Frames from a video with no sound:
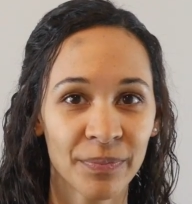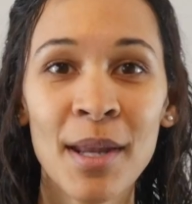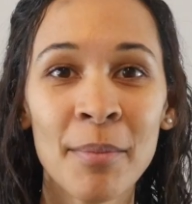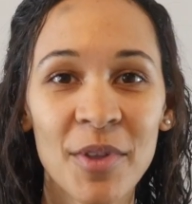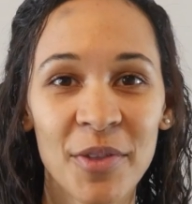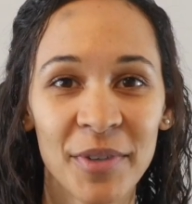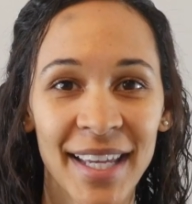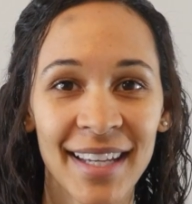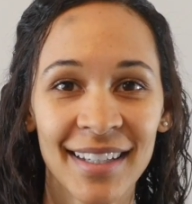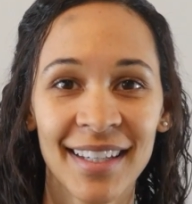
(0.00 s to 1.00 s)
Number
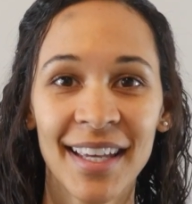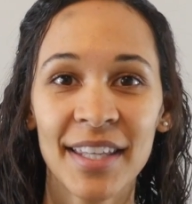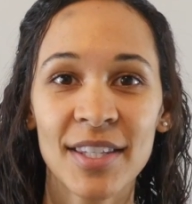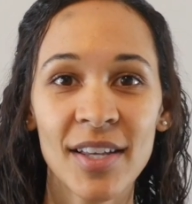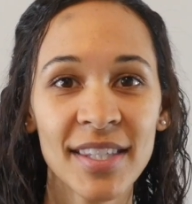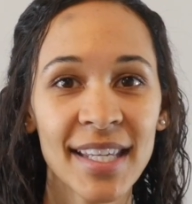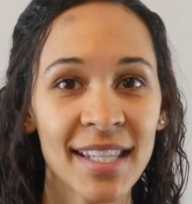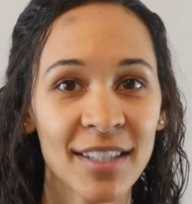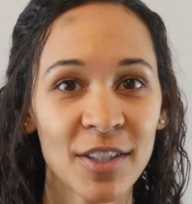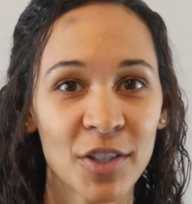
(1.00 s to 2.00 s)
3, does the
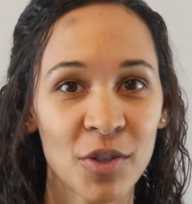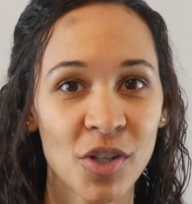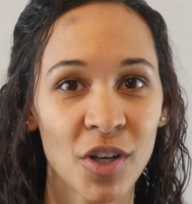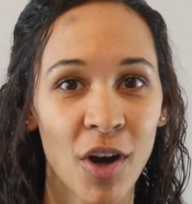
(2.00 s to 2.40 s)
institution